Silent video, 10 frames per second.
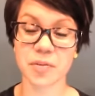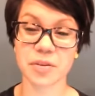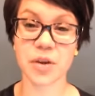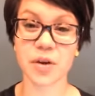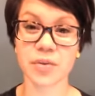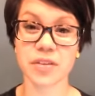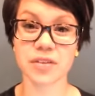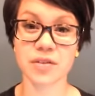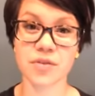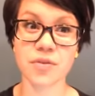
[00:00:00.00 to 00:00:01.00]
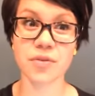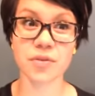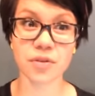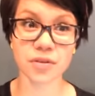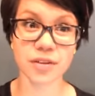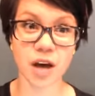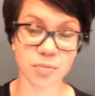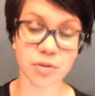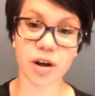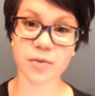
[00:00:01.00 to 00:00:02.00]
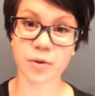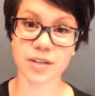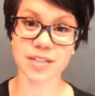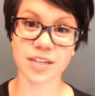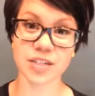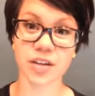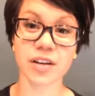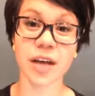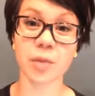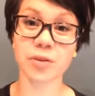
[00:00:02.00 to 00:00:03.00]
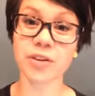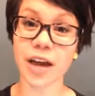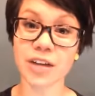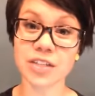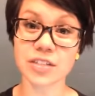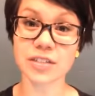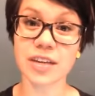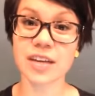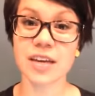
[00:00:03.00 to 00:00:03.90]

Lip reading: I'll be going with a local nonprofit organization called Help International,